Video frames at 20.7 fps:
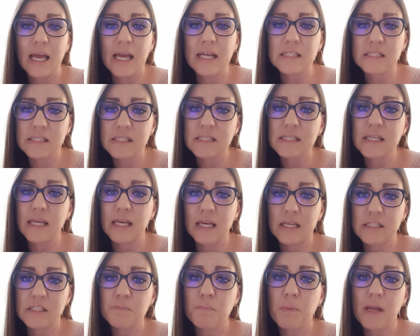
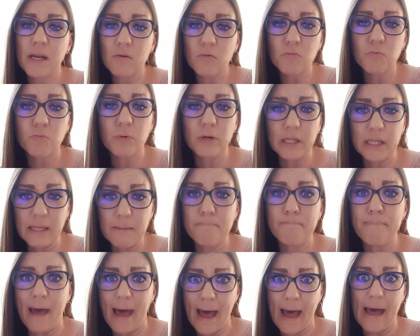it's been a really
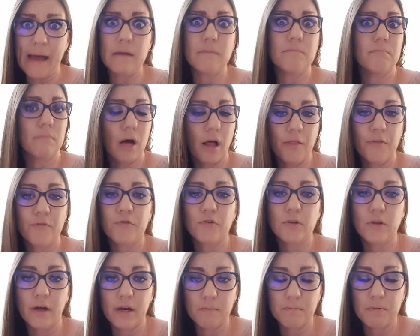bad month
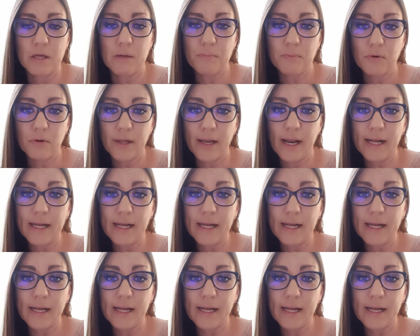for a lot of people,